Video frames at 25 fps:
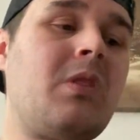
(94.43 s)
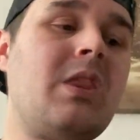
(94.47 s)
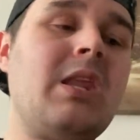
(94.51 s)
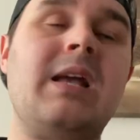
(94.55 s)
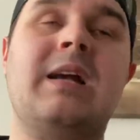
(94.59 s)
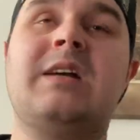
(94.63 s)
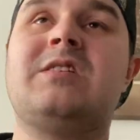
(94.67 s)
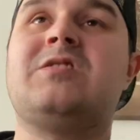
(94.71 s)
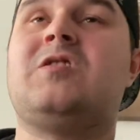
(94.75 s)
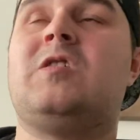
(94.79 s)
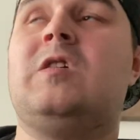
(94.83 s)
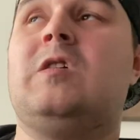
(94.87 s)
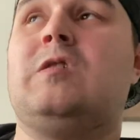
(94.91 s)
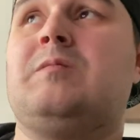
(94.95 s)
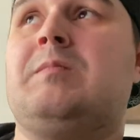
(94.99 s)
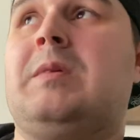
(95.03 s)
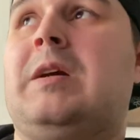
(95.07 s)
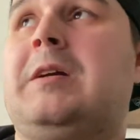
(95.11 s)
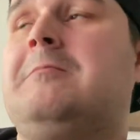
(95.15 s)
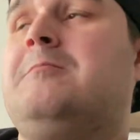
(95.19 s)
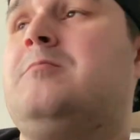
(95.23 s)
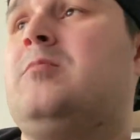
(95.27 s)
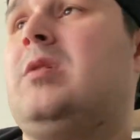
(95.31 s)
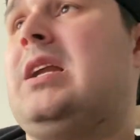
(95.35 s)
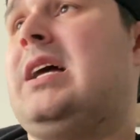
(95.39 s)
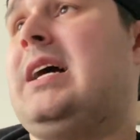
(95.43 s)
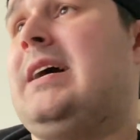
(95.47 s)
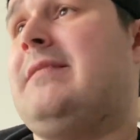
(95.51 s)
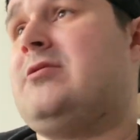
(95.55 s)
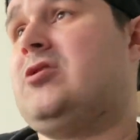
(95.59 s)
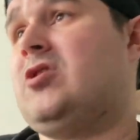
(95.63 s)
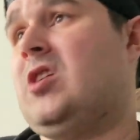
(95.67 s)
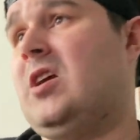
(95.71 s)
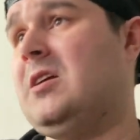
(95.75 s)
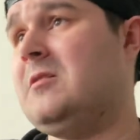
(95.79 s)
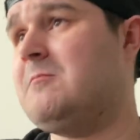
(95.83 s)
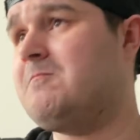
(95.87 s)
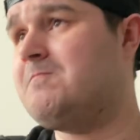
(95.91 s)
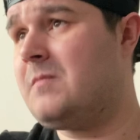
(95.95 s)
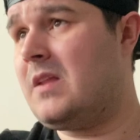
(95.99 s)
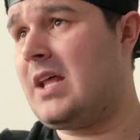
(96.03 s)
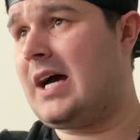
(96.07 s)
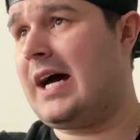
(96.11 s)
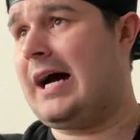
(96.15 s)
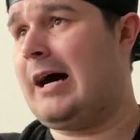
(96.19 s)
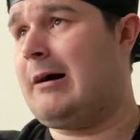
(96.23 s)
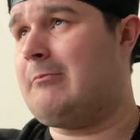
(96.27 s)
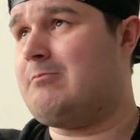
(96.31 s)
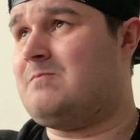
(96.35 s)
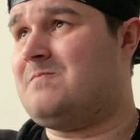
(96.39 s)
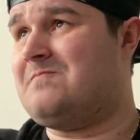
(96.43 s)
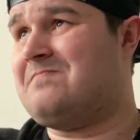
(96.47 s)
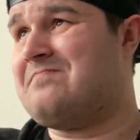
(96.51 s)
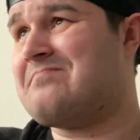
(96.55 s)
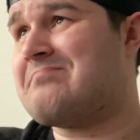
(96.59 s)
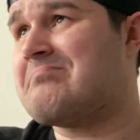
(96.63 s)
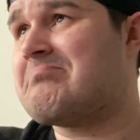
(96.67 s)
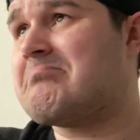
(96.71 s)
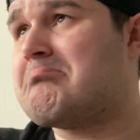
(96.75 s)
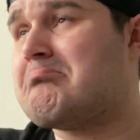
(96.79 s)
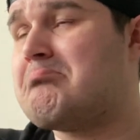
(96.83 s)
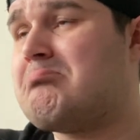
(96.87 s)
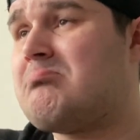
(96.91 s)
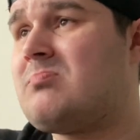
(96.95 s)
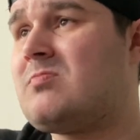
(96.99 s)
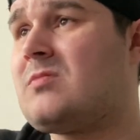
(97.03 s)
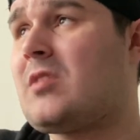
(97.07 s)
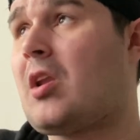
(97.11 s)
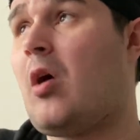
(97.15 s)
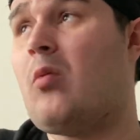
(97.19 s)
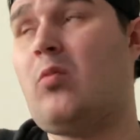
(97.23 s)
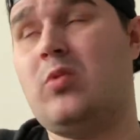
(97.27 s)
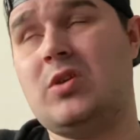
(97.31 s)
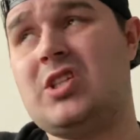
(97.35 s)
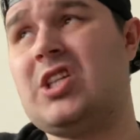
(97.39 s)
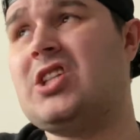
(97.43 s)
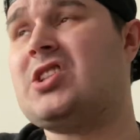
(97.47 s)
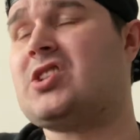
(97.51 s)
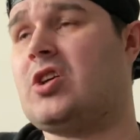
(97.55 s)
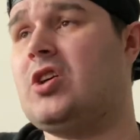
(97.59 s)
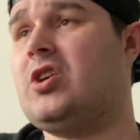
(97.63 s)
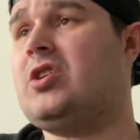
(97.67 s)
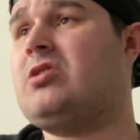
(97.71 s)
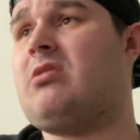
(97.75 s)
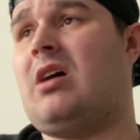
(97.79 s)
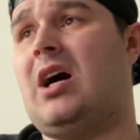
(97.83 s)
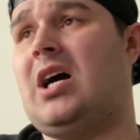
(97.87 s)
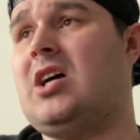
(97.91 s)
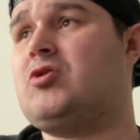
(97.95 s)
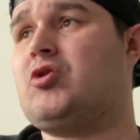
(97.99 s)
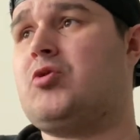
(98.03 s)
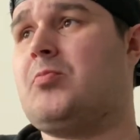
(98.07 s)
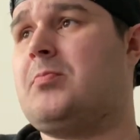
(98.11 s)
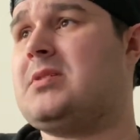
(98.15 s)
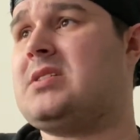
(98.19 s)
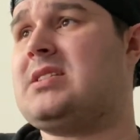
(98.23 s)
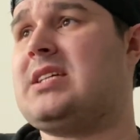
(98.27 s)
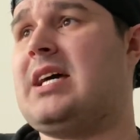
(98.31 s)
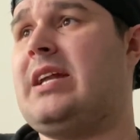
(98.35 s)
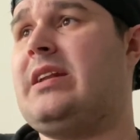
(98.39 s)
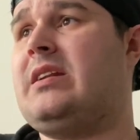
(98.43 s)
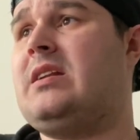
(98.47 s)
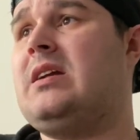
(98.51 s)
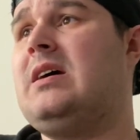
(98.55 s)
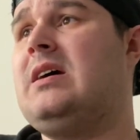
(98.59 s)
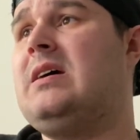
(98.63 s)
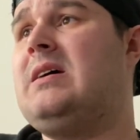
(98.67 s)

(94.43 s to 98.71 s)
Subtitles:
Excuse me while I have a drink, which is good, 100%.